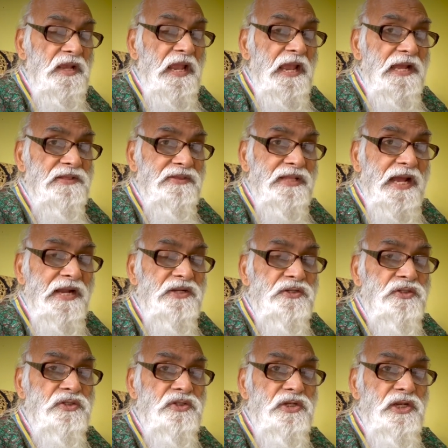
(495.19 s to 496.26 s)
And that
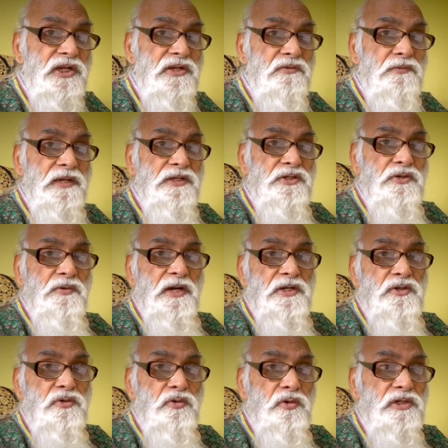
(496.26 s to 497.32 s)
state, when you are
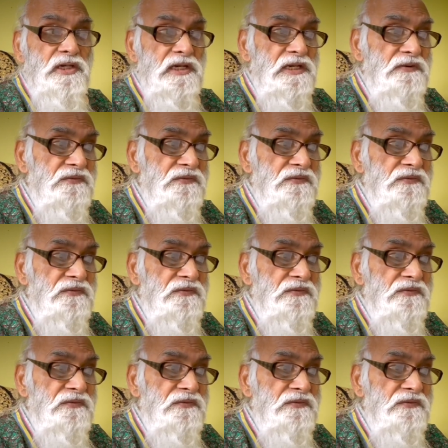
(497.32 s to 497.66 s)
totally